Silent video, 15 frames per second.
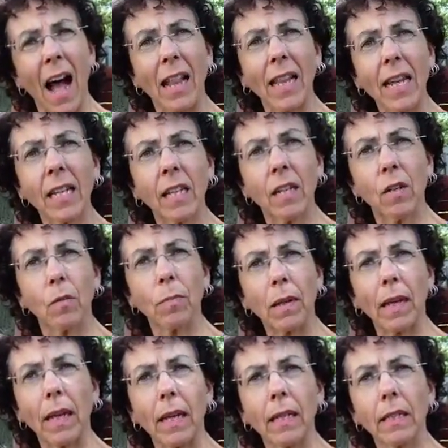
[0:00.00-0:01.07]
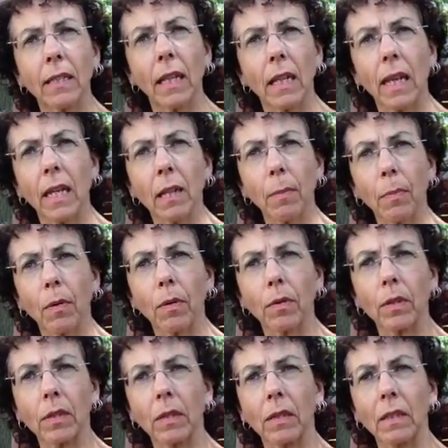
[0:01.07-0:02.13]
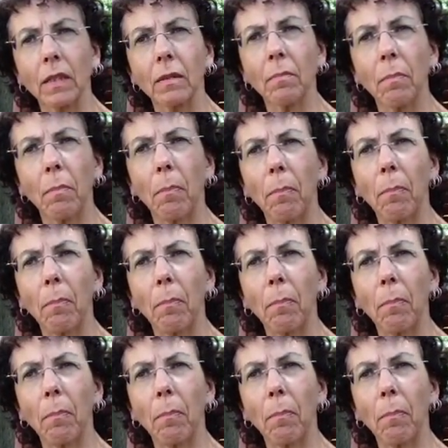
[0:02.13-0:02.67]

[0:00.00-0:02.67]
I like the new place. I like the person.